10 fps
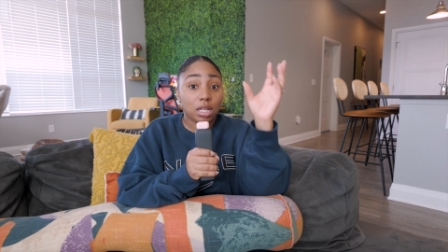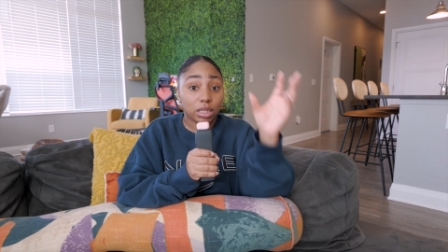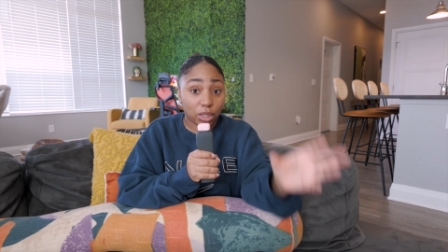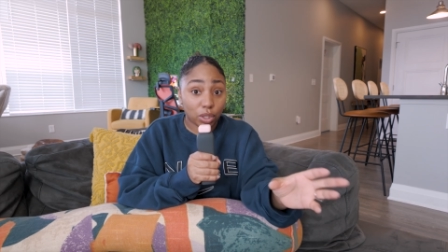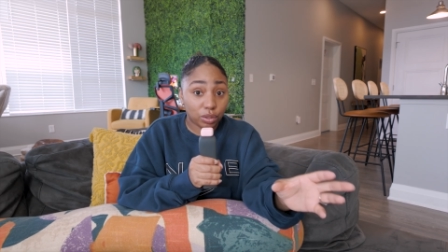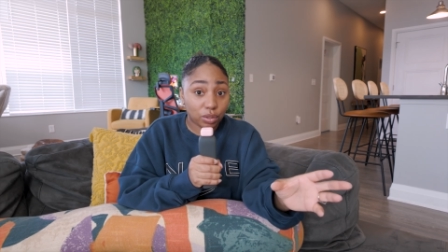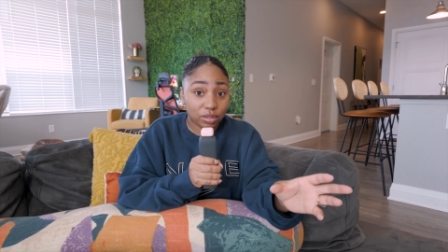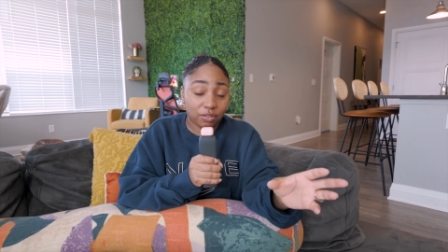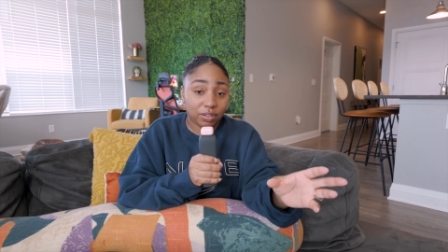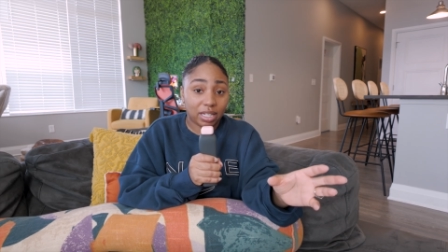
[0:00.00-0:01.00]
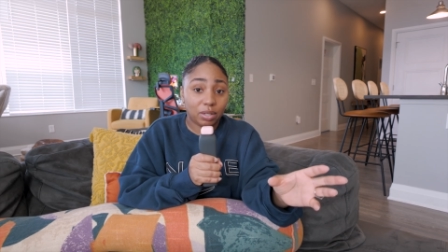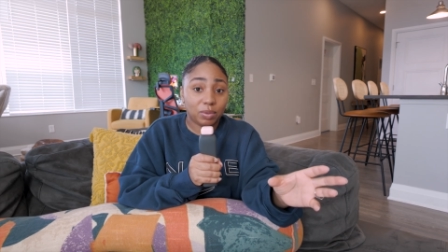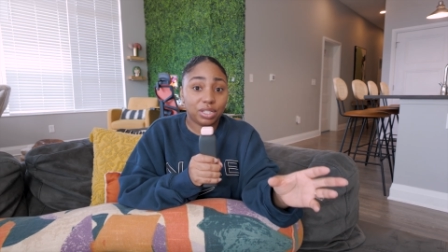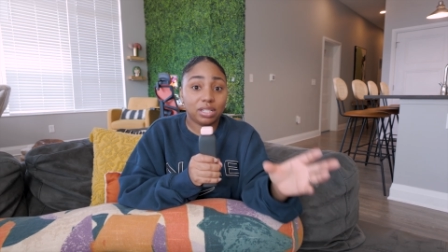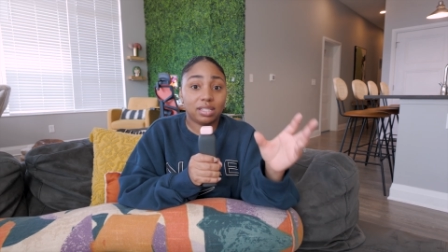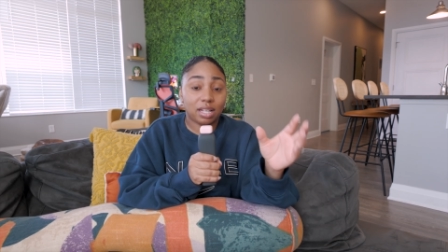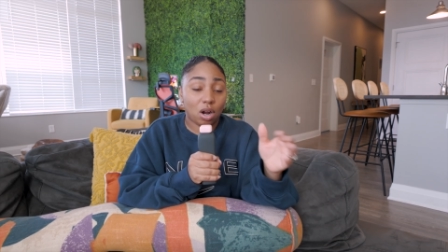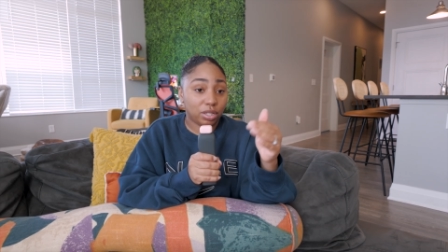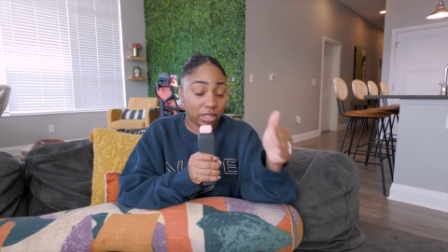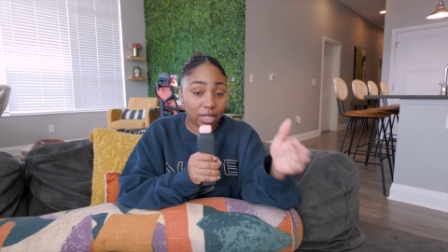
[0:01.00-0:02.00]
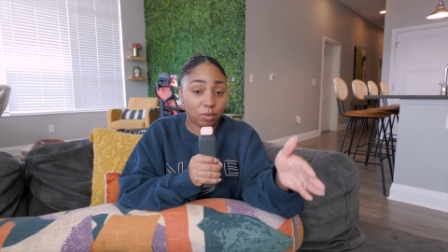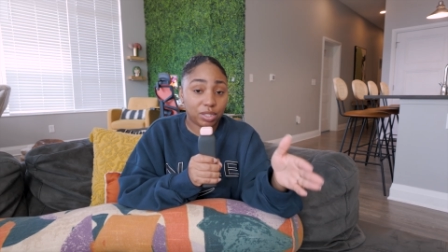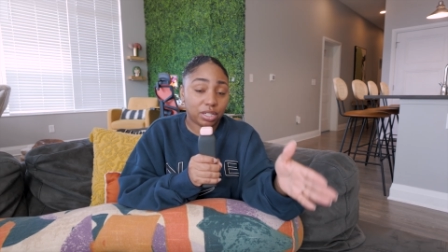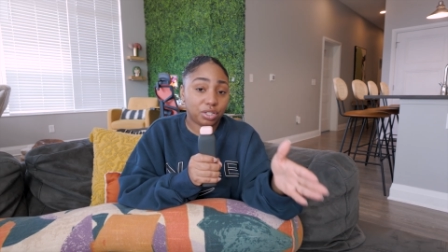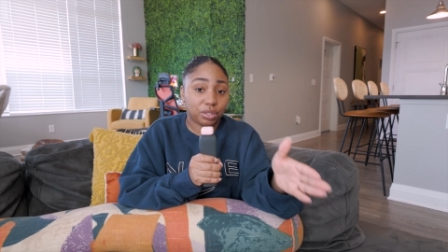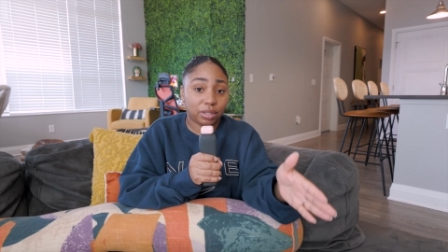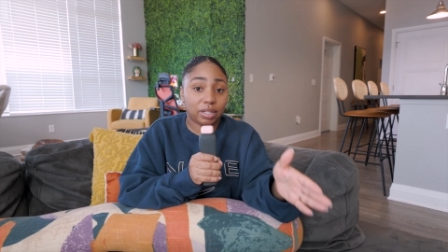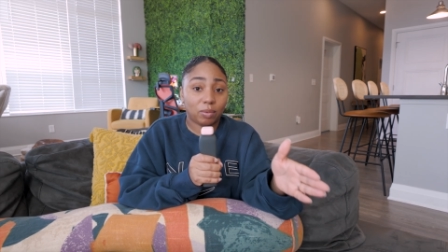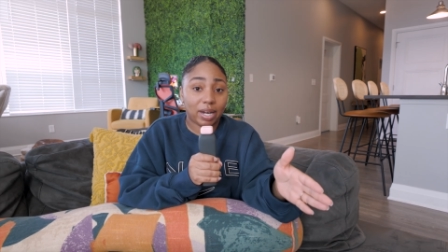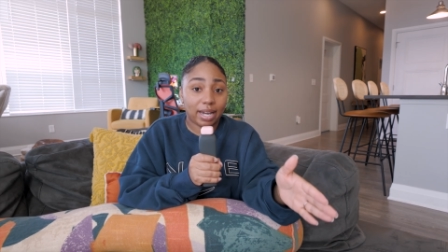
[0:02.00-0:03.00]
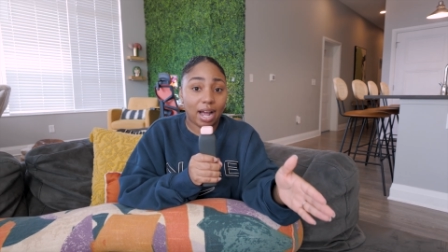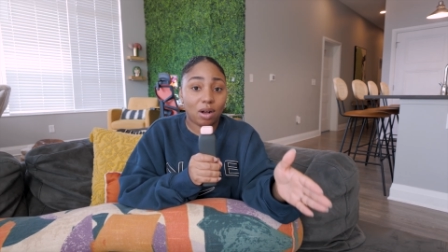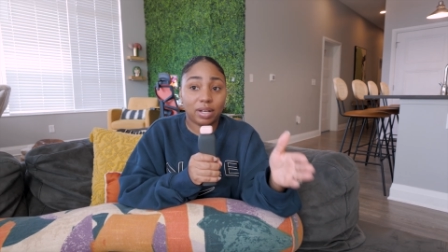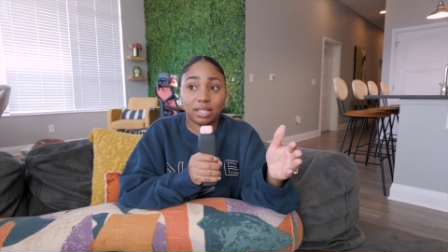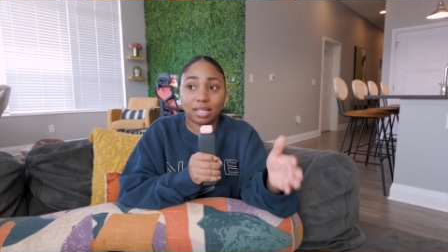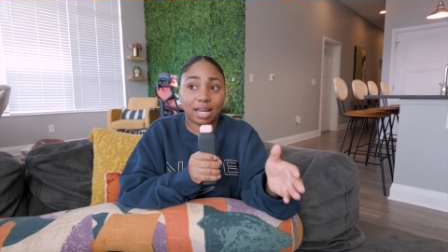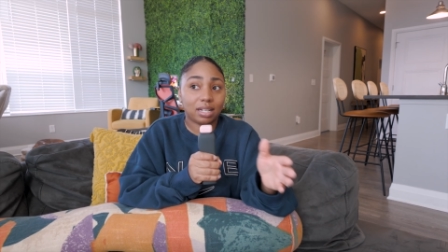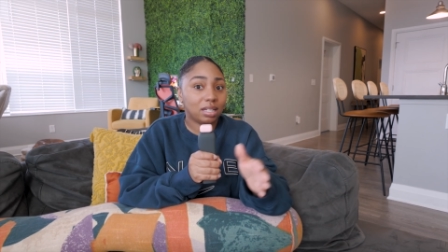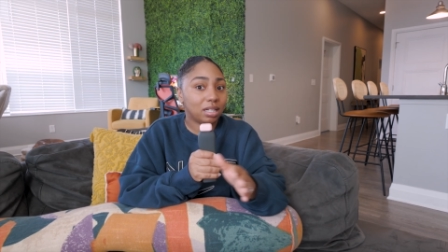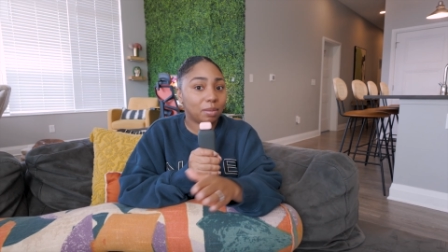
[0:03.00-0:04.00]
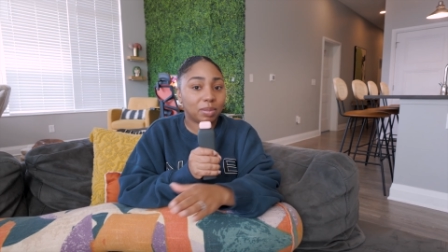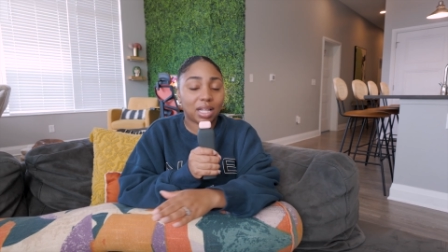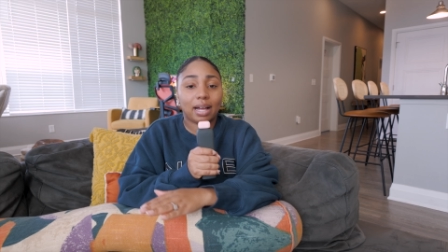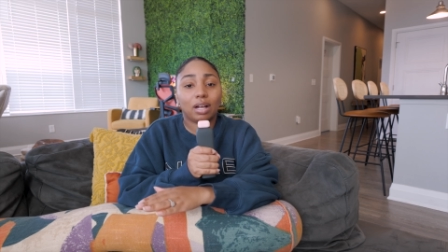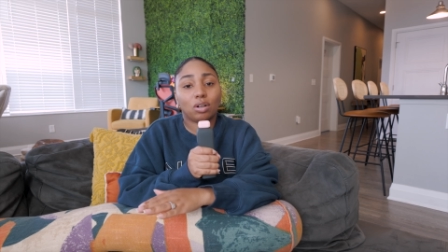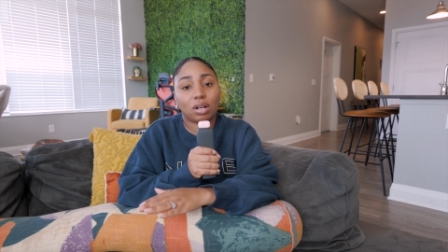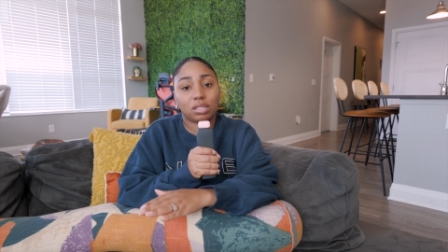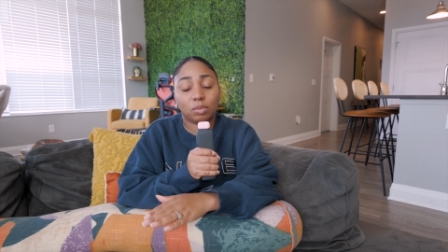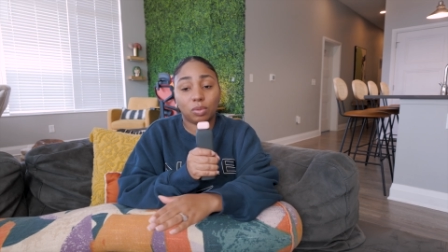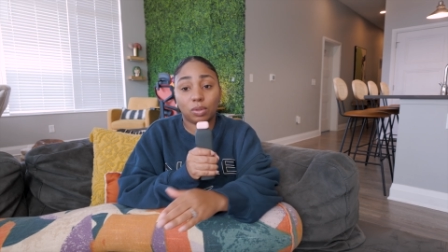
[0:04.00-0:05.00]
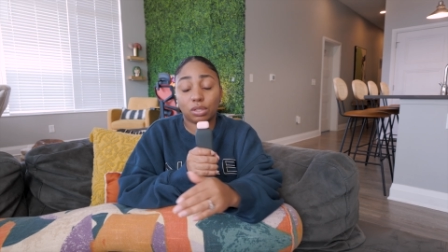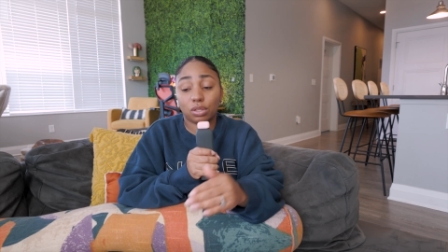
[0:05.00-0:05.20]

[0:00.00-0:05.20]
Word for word: learn those different languages that are the language that you're learning right now is kind of going to apply across the board.